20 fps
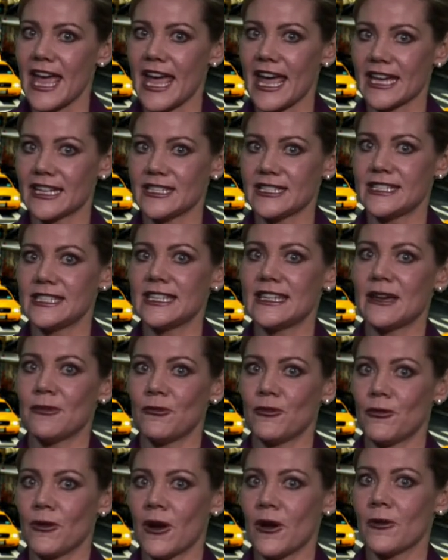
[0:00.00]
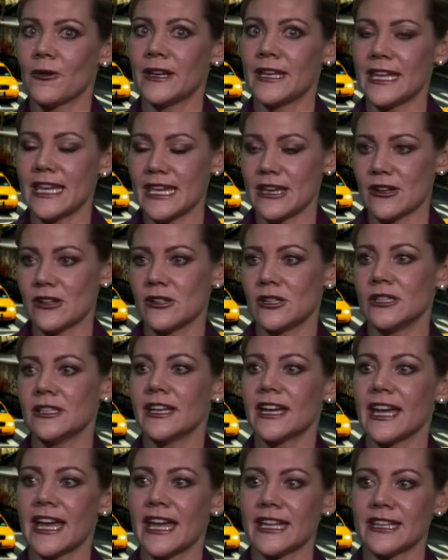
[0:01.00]
and to see them grow and heal
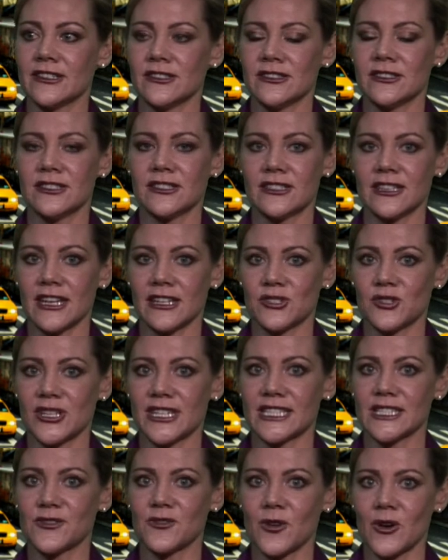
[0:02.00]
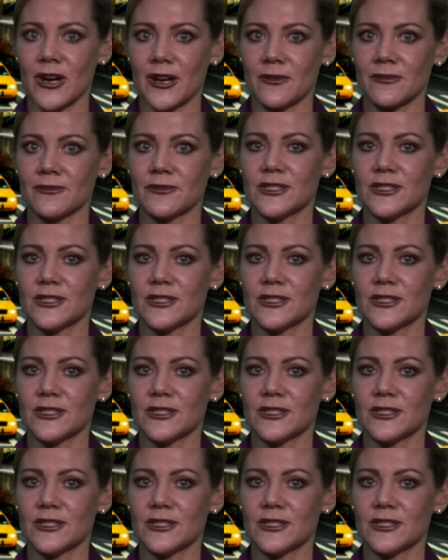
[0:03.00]
and transform.